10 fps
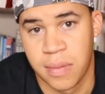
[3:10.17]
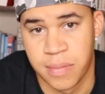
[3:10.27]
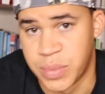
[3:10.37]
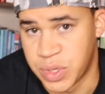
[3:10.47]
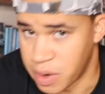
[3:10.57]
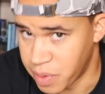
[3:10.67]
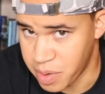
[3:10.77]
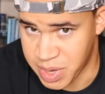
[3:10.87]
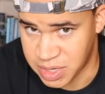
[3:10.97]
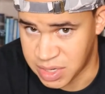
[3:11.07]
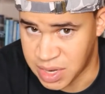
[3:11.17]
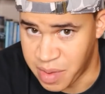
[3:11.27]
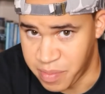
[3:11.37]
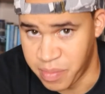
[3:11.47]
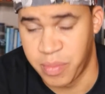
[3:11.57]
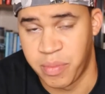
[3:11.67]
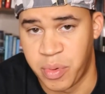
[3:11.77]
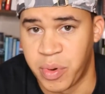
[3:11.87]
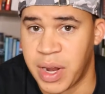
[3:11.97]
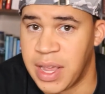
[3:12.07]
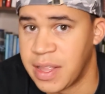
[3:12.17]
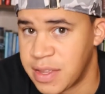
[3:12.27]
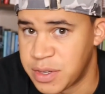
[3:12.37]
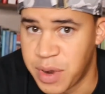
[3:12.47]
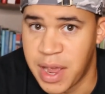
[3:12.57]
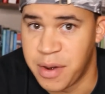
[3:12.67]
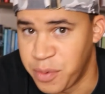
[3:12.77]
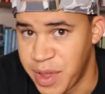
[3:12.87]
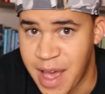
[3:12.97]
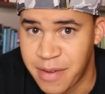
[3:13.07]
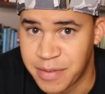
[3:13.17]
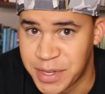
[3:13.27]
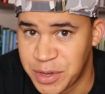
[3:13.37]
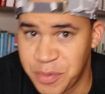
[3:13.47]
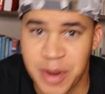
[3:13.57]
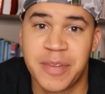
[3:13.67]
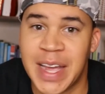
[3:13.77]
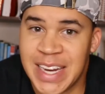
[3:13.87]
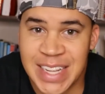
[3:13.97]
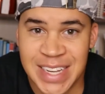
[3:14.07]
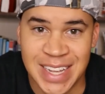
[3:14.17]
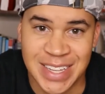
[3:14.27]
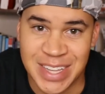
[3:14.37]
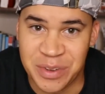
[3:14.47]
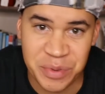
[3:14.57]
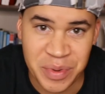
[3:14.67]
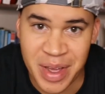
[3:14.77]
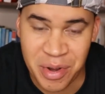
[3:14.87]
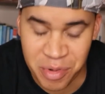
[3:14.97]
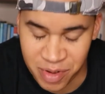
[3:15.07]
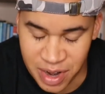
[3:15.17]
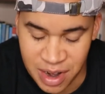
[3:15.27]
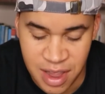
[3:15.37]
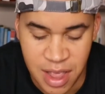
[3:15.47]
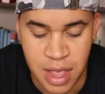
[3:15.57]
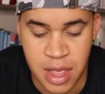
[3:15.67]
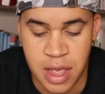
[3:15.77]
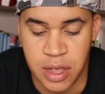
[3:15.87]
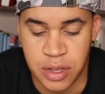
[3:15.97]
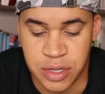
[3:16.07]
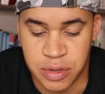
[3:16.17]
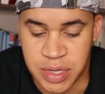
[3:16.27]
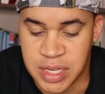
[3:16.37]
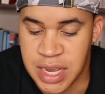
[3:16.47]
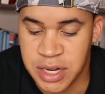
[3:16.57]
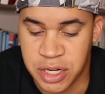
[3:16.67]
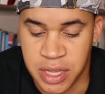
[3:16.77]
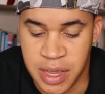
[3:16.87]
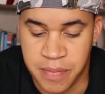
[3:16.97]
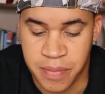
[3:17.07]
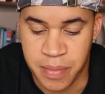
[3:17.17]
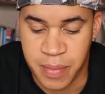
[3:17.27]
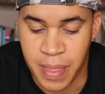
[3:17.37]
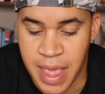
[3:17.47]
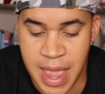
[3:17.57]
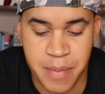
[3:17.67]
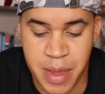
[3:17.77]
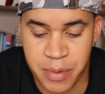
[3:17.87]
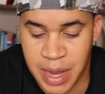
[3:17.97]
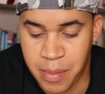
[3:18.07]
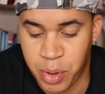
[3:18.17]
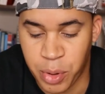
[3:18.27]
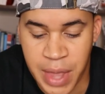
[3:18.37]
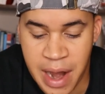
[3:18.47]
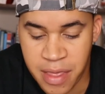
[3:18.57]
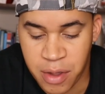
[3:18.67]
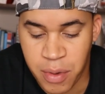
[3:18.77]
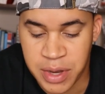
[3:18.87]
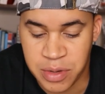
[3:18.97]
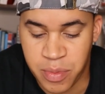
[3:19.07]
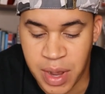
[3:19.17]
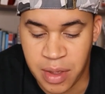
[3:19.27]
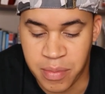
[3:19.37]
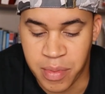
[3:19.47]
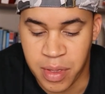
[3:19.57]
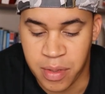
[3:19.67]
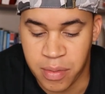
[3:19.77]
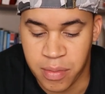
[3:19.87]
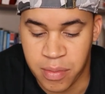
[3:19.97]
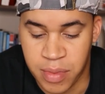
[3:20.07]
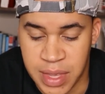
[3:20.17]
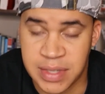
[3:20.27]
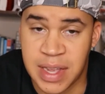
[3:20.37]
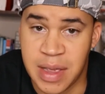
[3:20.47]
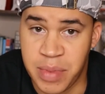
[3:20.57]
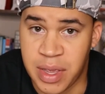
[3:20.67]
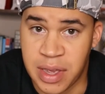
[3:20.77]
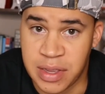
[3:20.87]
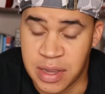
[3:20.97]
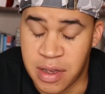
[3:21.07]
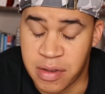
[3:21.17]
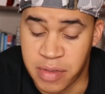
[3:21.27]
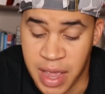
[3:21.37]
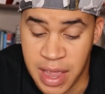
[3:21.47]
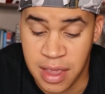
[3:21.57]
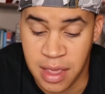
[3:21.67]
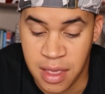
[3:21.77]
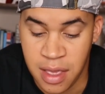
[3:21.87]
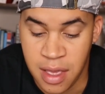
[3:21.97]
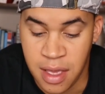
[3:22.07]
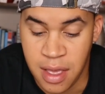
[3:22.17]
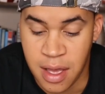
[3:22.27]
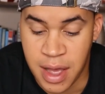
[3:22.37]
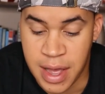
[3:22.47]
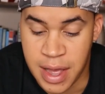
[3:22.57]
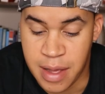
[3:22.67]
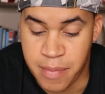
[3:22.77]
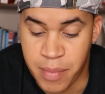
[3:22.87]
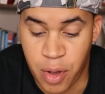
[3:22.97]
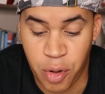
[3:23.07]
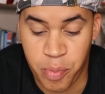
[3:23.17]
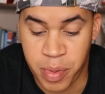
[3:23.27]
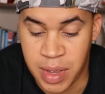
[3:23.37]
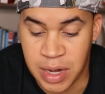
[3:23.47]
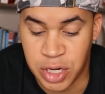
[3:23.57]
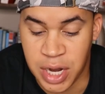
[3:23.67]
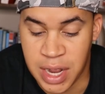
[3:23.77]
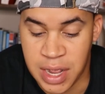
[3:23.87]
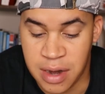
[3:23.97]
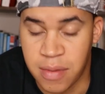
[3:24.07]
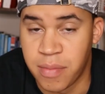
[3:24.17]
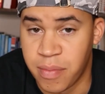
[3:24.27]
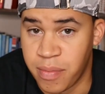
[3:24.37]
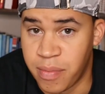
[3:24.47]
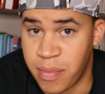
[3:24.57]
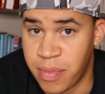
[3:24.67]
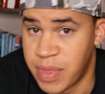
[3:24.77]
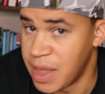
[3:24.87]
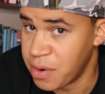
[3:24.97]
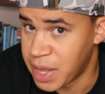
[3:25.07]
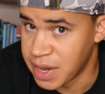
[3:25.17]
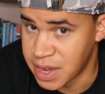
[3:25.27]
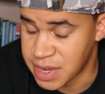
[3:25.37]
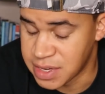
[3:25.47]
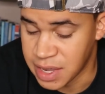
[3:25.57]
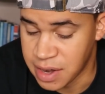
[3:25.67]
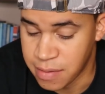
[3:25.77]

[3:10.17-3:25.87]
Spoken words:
So I don't want to mess this up, but we're going to get this right. We have so many fine details that we went over. So essentially, Ant-Man would get pulled out of the quantum realm this time because of Hank, Hope, and Janet. They don't get dusted.